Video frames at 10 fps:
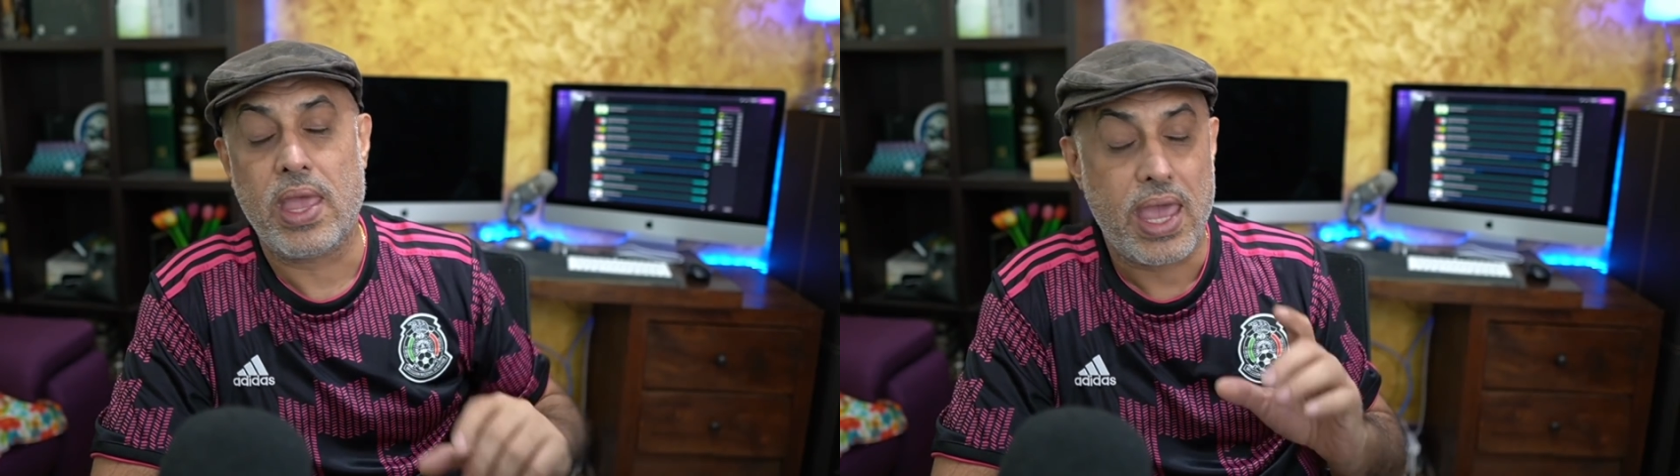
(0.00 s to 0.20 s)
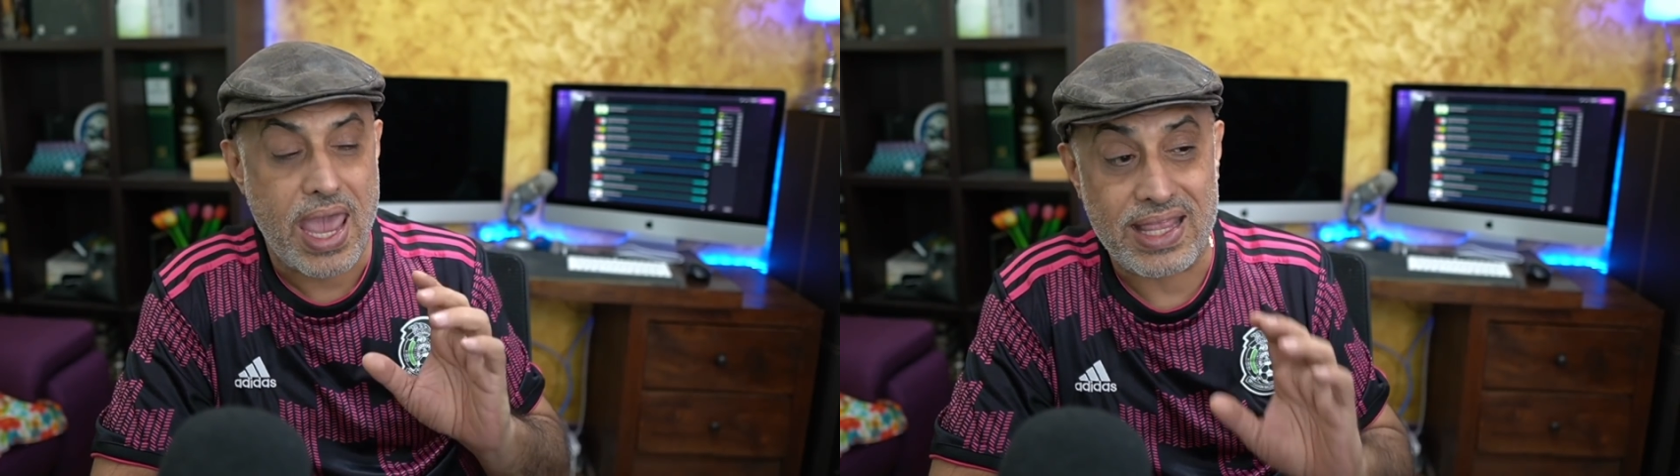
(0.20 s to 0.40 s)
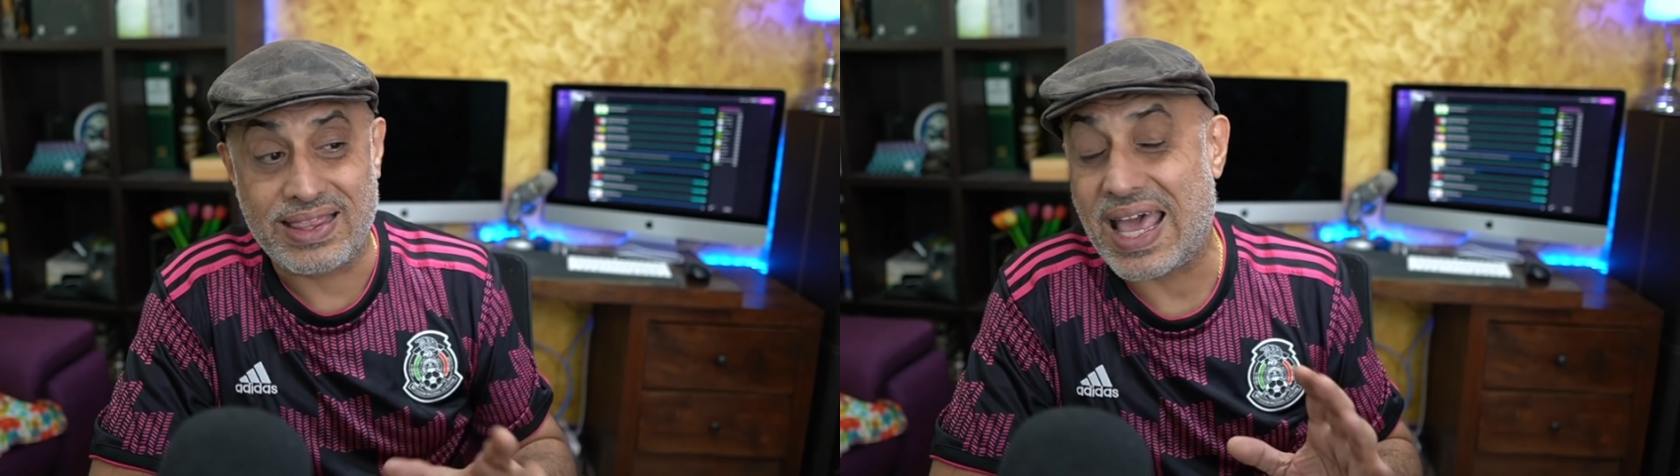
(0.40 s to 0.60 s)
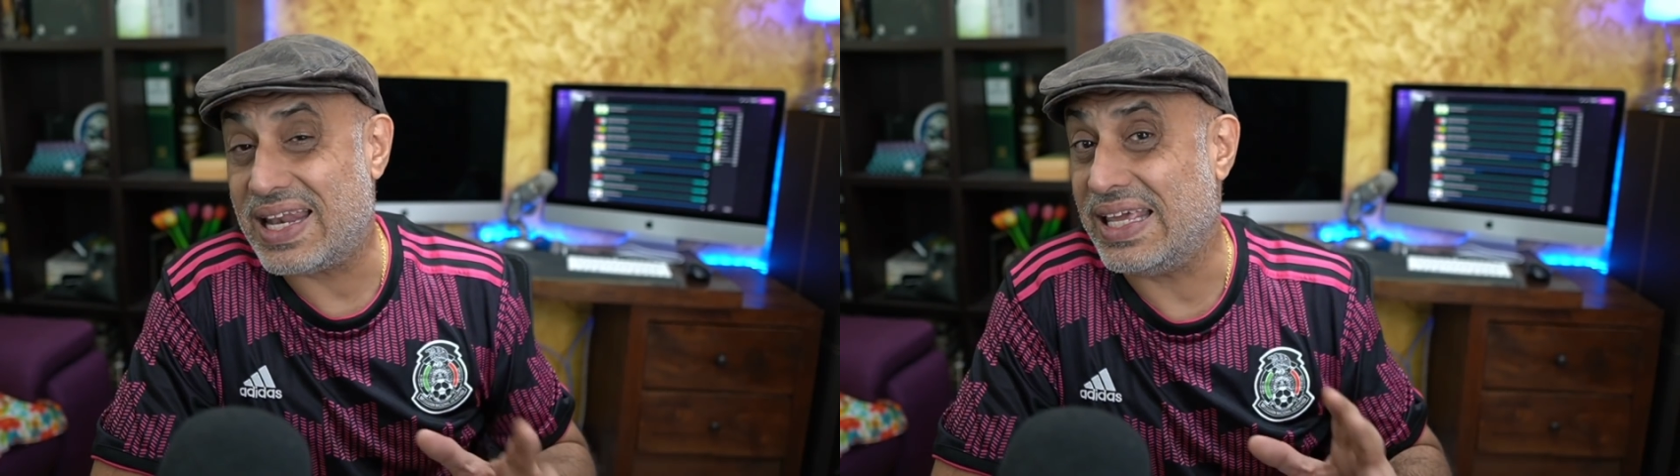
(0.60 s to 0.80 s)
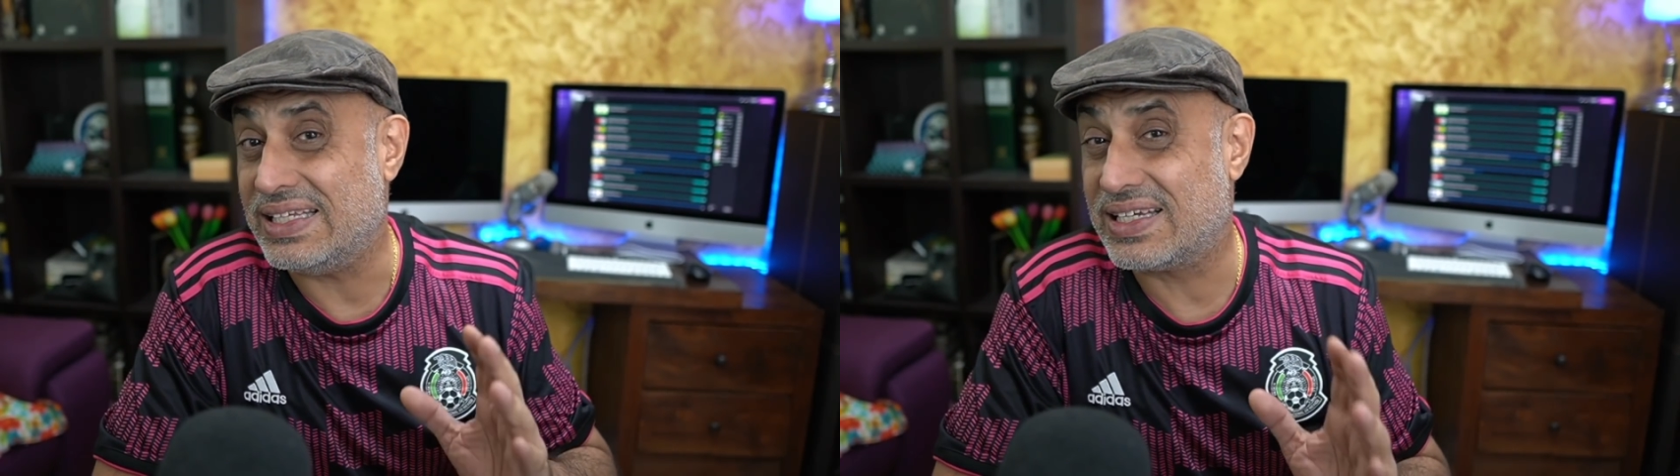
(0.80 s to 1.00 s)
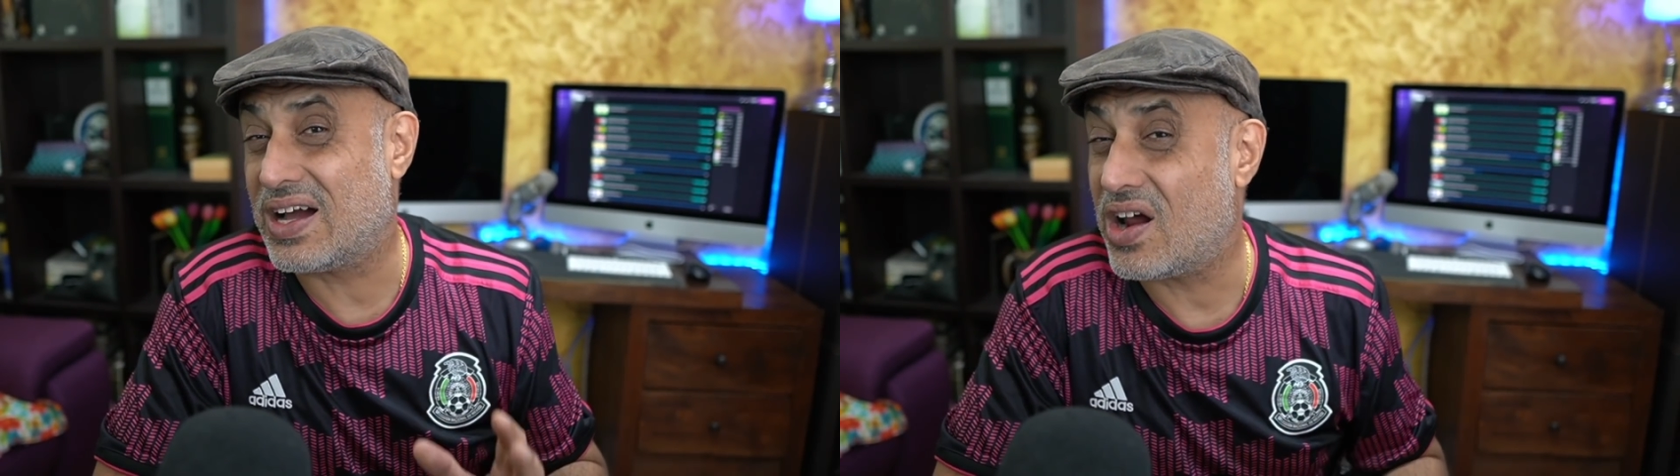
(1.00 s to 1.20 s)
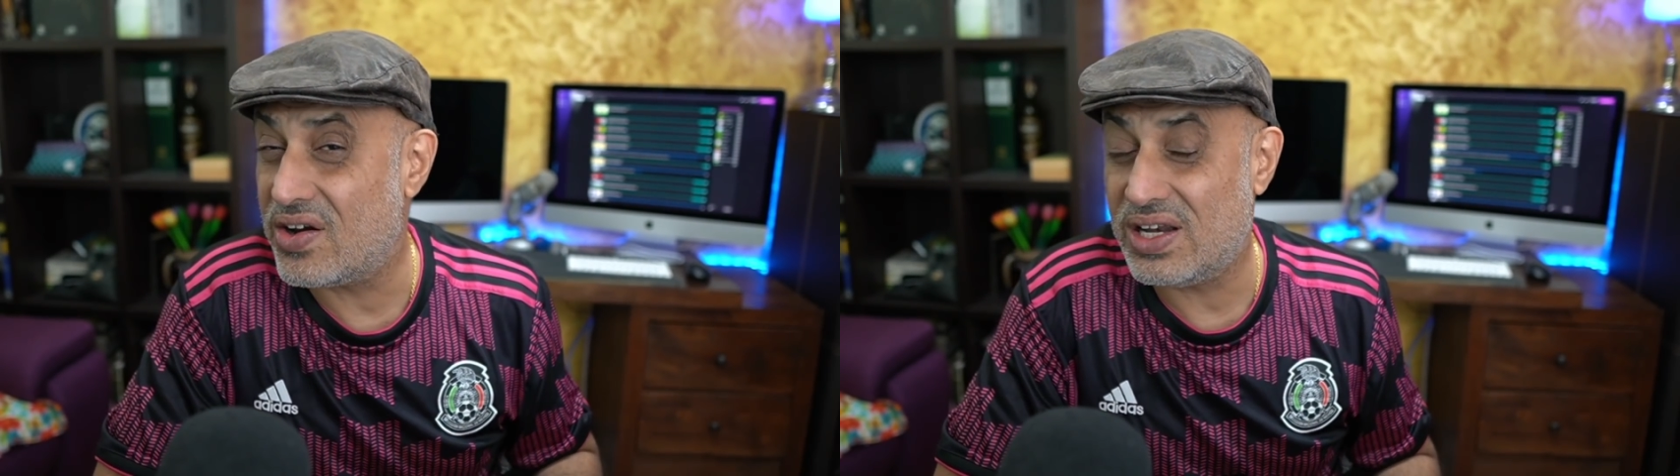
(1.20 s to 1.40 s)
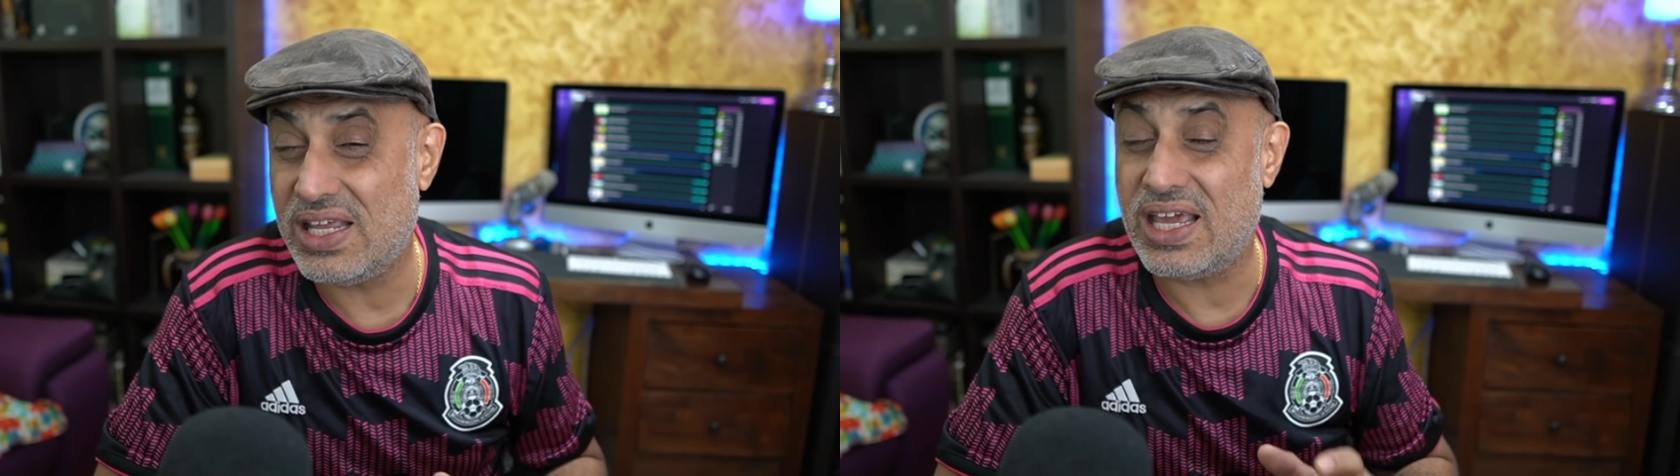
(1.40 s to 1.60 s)
And that is
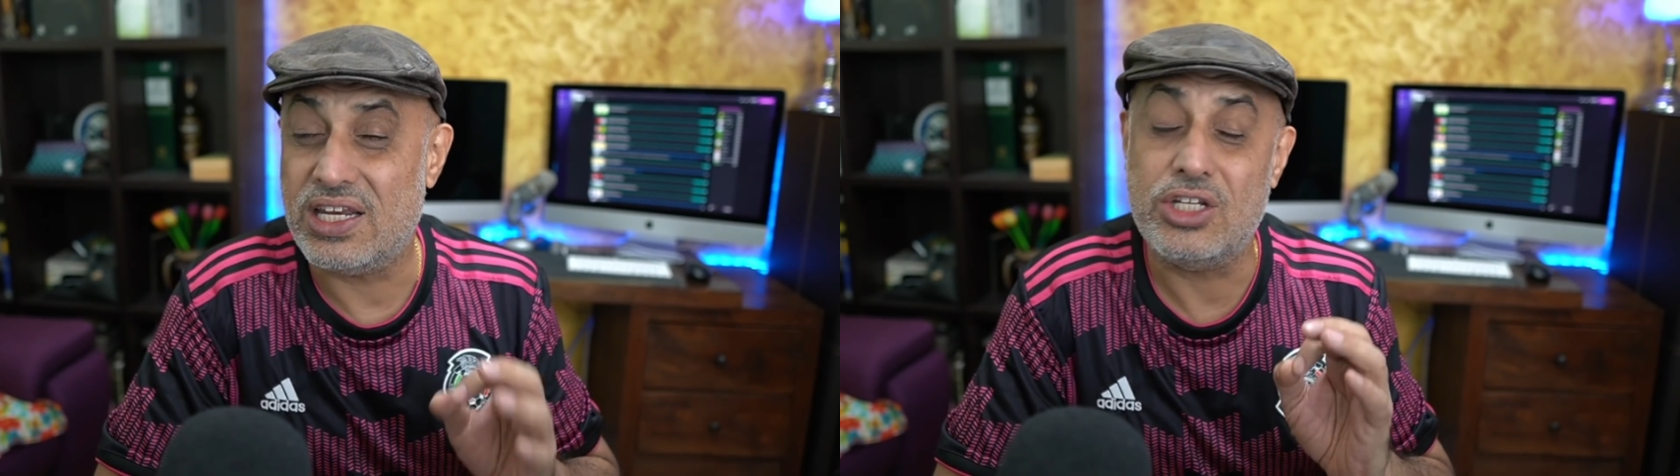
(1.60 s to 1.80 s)
currently an